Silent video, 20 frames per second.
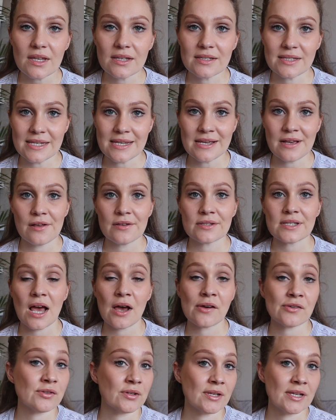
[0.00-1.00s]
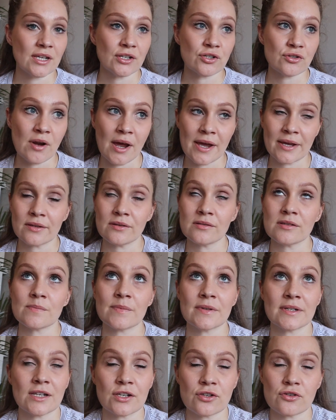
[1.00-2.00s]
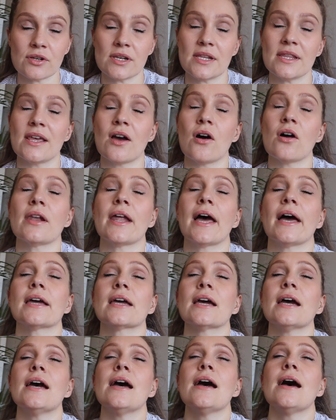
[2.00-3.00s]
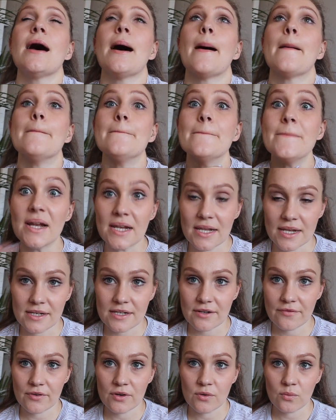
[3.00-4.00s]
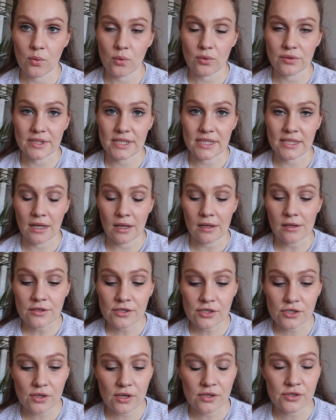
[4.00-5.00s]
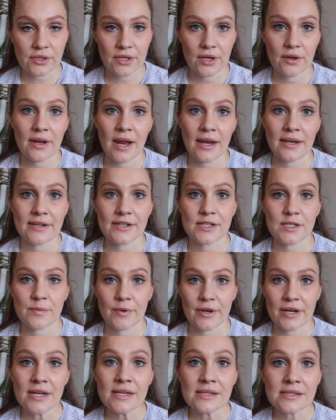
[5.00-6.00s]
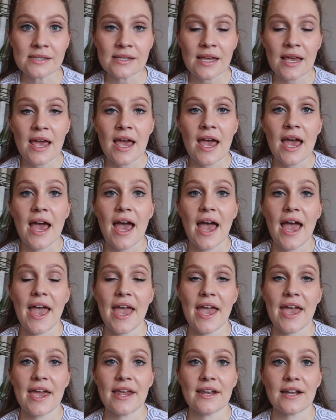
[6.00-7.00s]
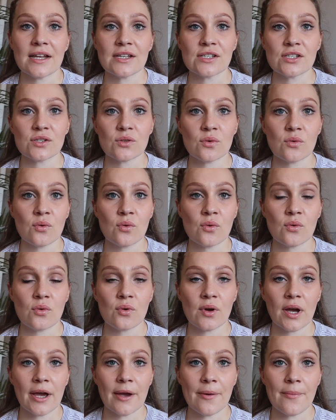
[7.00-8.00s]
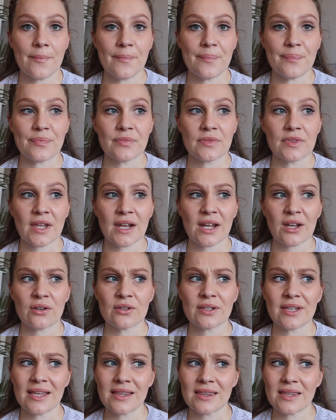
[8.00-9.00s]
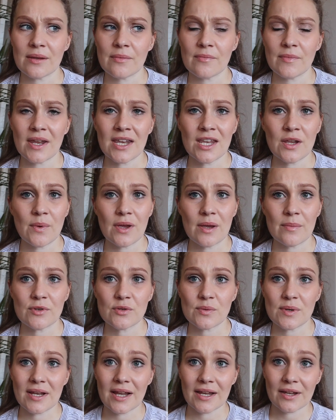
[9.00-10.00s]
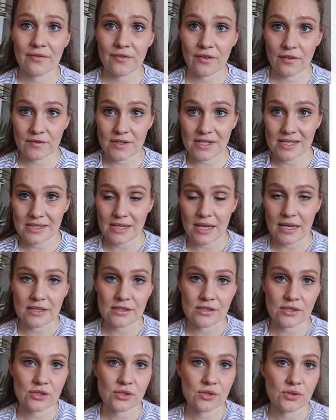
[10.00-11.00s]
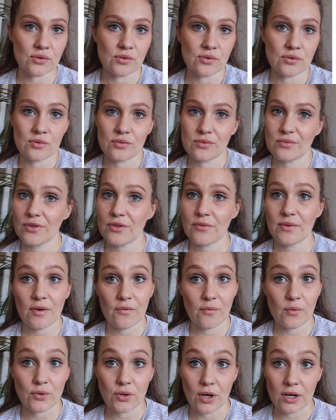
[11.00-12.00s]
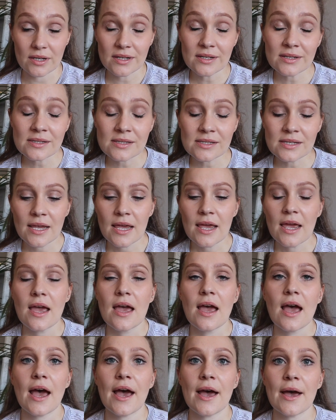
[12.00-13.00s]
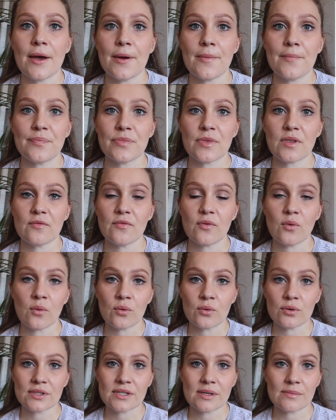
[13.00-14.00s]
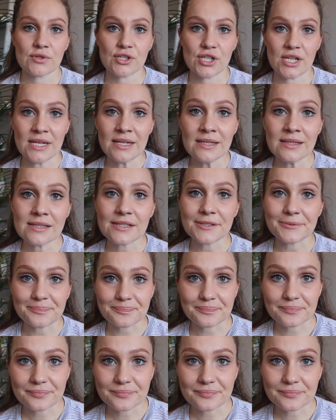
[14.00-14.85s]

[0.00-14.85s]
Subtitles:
decals. I was looking at triangles, but literally there are like a million different wall decals. So I was looking at AliExpress and I saw that I could get them anywhere between like 50 cents to $3 or $4 for some sheets.